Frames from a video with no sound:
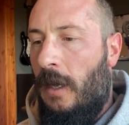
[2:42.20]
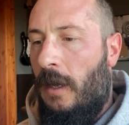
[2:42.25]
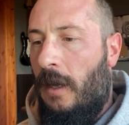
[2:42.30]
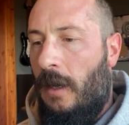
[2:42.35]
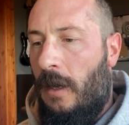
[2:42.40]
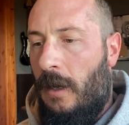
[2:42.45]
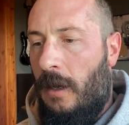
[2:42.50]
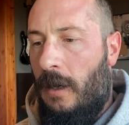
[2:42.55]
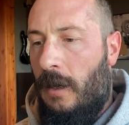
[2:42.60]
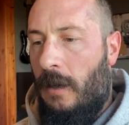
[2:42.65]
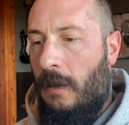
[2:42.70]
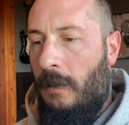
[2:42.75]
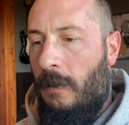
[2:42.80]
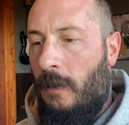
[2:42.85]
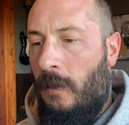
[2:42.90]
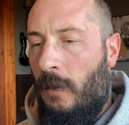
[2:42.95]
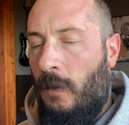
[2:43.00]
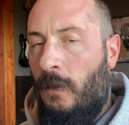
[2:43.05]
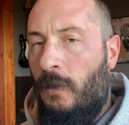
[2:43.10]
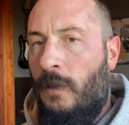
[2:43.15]

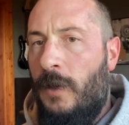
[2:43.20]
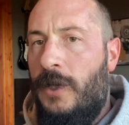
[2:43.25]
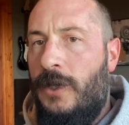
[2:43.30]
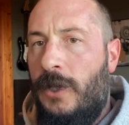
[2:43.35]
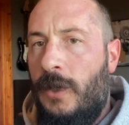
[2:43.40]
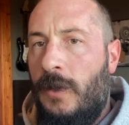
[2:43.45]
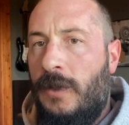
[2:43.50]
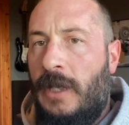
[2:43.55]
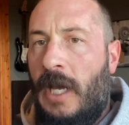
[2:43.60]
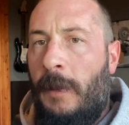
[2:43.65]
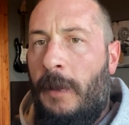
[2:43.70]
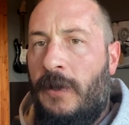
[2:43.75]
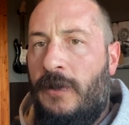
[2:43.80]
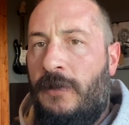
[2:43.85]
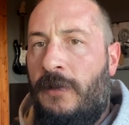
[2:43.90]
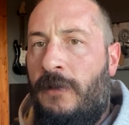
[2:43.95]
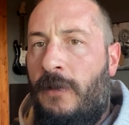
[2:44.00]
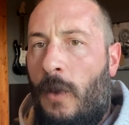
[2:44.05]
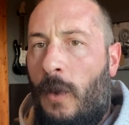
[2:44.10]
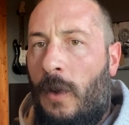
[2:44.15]
reduce how much
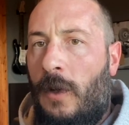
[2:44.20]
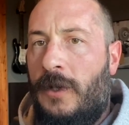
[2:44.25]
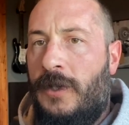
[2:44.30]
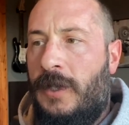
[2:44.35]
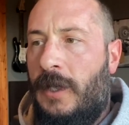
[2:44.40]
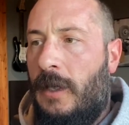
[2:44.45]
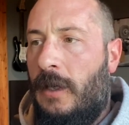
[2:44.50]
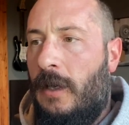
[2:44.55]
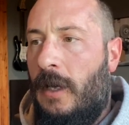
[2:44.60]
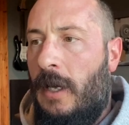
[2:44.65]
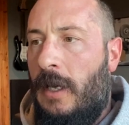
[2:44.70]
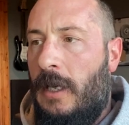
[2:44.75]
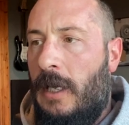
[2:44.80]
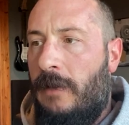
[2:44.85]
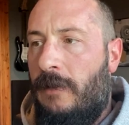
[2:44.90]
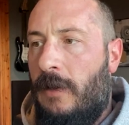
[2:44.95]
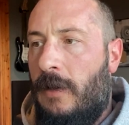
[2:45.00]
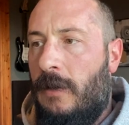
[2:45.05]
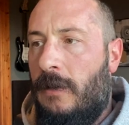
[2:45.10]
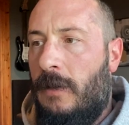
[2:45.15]
force and
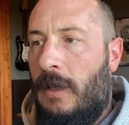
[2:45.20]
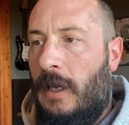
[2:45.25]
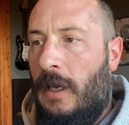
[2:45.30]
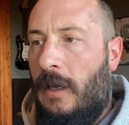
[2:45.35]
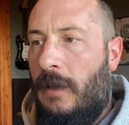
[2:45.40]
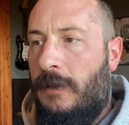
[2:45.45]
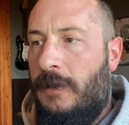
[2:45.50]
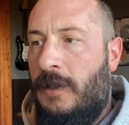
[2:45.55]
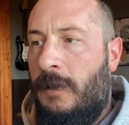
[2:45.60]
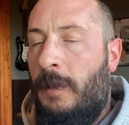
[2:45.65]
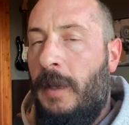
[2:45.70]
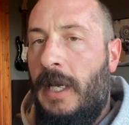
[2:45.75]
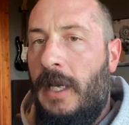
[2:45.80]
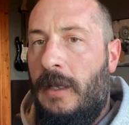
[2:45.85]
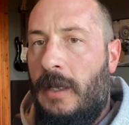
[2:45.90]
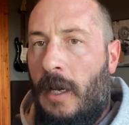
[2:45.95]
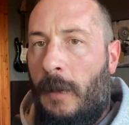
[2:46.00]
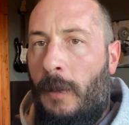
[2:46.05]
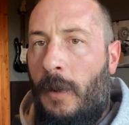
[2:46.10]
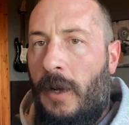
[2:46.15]
even
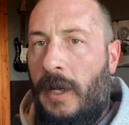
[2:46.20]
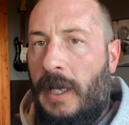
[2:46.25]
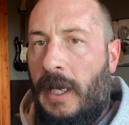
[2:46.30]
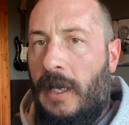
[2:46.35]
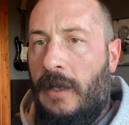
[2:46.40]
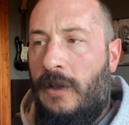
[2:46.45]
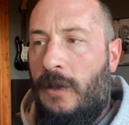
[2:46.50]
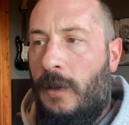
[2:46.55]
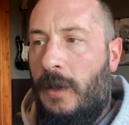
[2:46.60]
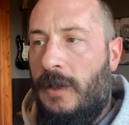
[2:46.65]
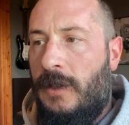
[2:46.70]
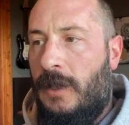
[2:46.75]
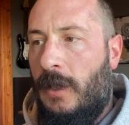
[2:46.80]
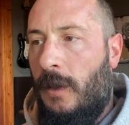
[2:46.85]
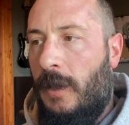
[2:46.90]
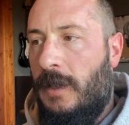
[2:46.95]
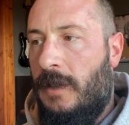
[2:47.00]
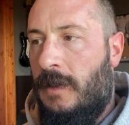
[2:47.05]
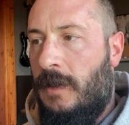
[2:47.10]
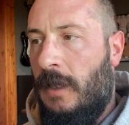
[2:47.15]
speed they're putting into it.
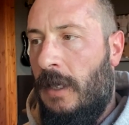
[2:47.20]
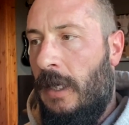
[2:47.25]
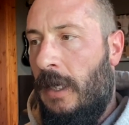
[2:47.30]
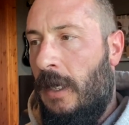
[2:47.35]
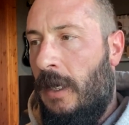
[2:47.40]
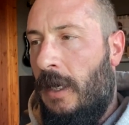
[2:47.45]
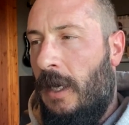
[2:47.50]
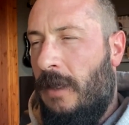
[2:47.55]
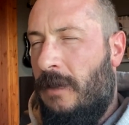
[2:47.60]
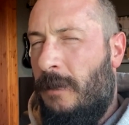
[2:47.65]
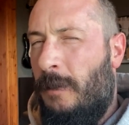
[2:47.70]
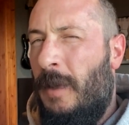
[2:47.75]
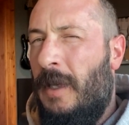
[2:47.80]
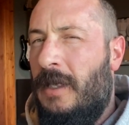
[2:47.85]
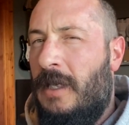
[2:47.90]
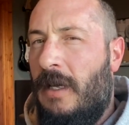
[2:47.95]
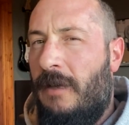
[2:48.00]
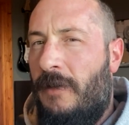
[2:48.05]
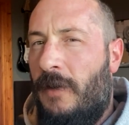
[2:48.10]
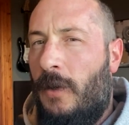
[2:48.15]
So it's a
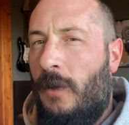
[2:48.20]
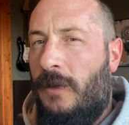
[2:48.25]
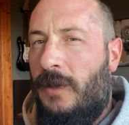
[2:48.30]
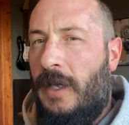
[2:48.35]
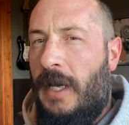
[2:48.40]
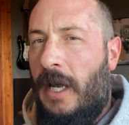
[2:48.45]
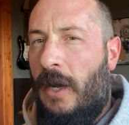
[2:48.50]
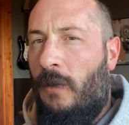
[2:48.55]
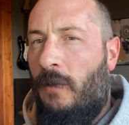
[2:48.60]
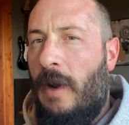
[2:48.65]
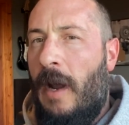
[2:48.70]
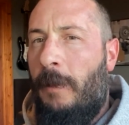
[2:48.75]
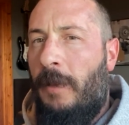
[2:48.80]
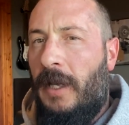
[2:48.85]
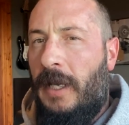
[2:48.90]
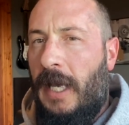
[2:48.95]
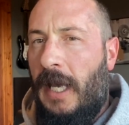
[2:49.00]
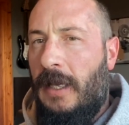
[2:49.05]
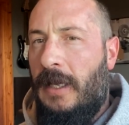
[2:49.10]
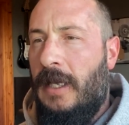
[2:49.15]
bit difficult to kind of
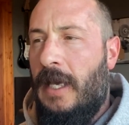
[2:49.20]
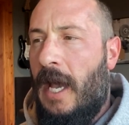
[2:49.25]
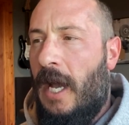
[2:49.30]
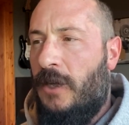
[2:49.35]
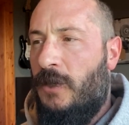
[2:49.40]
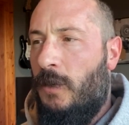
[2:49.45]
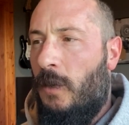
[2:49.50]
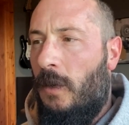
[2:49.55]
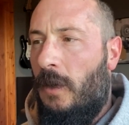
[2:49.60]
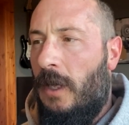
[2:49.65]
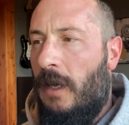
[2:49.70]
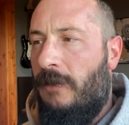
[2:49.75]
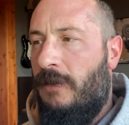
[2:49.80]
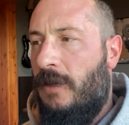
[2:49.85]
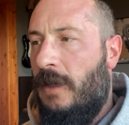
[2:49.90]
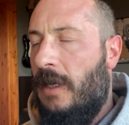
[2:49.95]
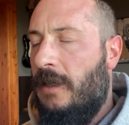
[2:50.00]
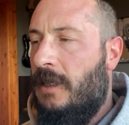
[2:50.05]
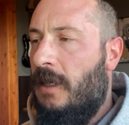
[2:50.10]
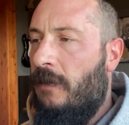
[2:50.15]
replicate the actual lift.
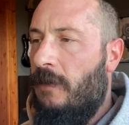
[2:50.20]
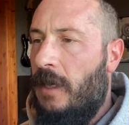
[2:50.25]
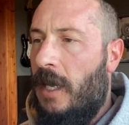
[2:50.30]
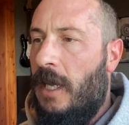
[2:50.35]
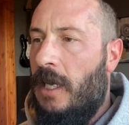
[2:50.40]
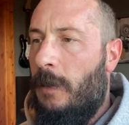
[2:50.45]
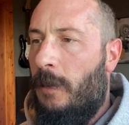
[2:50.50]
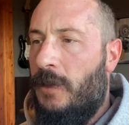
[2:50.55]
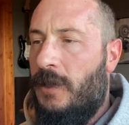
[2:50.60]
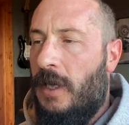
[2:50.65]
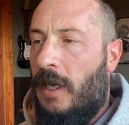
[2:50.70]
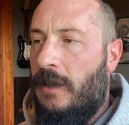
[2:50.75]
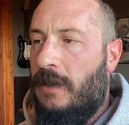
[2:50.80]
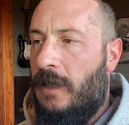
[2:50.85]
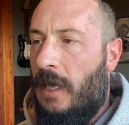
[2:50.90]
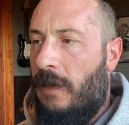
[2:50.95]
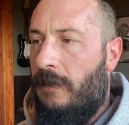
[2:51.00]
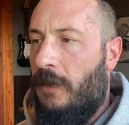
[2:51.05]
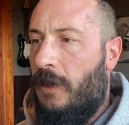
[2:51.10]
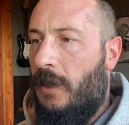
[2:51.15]
So that 70-80% is
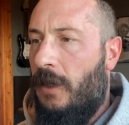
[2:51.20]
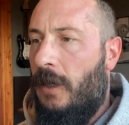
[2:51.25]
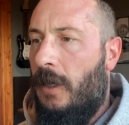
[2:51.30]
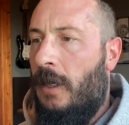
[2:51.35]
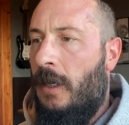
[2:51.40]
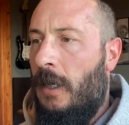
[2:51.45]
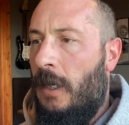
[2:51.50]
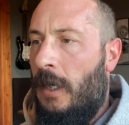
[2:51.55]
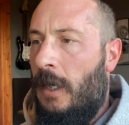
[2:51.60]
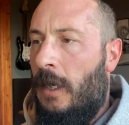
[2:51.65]
kind of a good